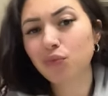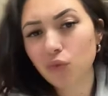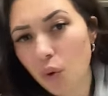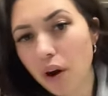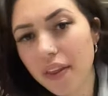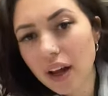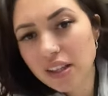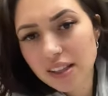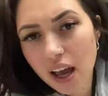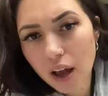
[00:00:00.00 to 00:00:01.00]
What did
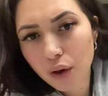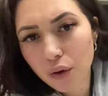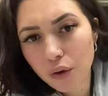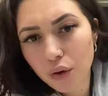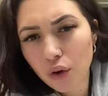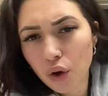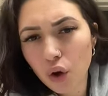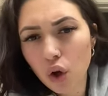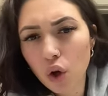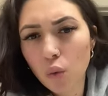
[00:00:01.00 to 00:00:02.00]
that say?
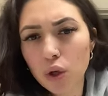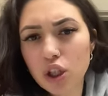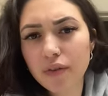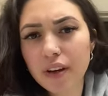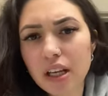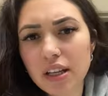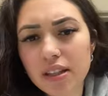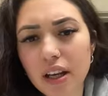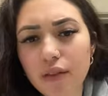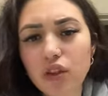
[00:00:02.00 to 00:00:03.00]
Would you visit
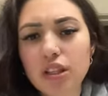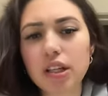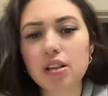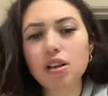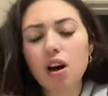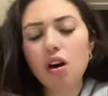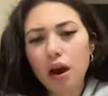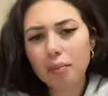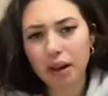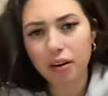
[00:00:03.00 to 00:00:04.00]
San Francisco?
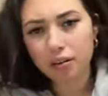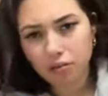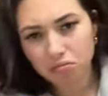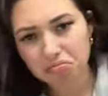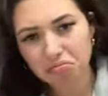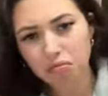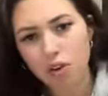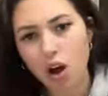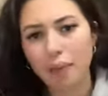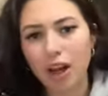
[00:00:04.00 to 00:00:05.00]
I mean,
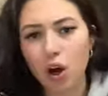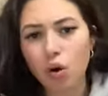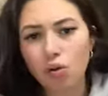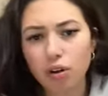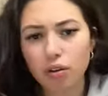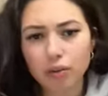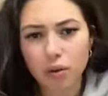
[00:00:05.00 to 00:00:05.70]
on my own or for